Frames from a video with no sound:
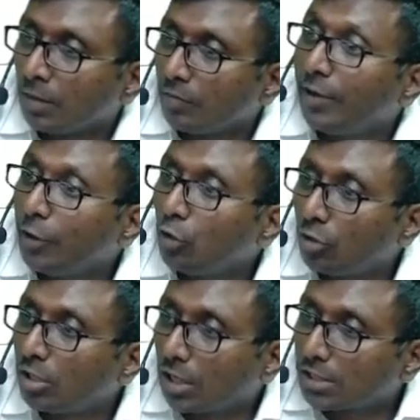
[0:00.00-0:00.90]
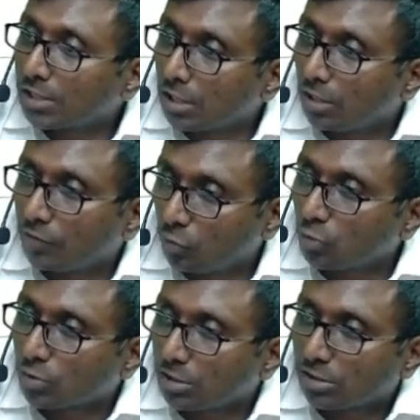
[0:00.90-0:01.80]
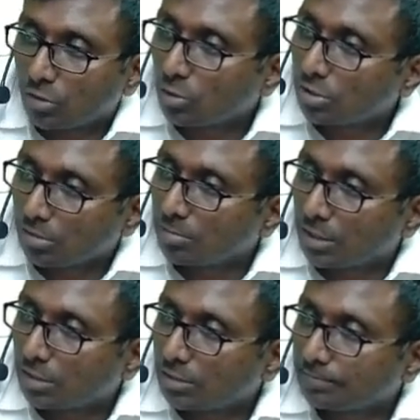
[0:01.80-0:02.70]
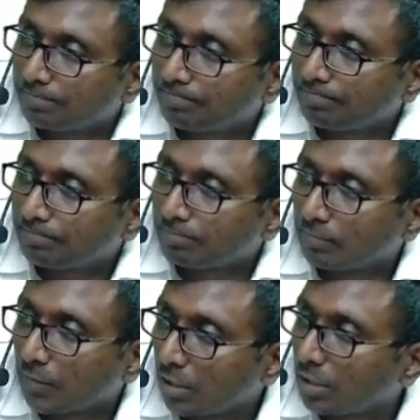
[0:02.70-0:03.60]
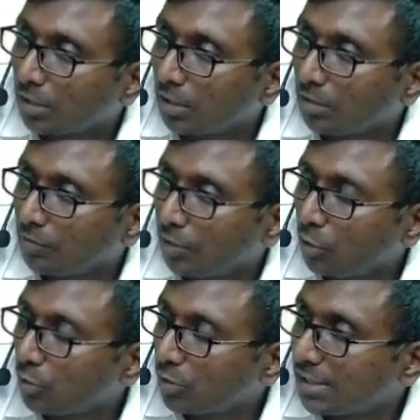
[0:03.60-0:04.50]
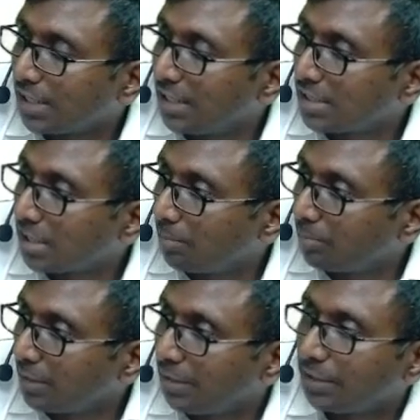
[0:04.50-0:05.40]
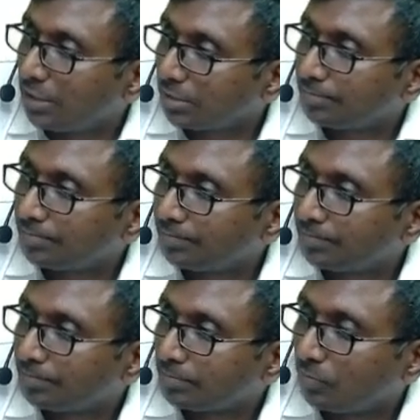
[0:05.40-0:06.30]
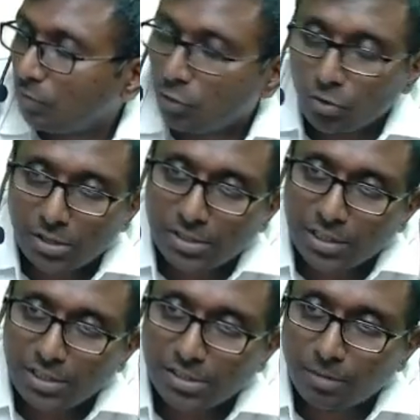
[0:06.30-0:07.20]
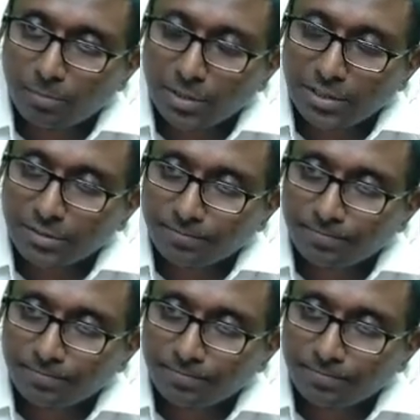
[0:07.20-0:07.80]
When do you record sale of goods? That is the question mark. Correct na? When do you say sale is complete? When do you say sale is complete?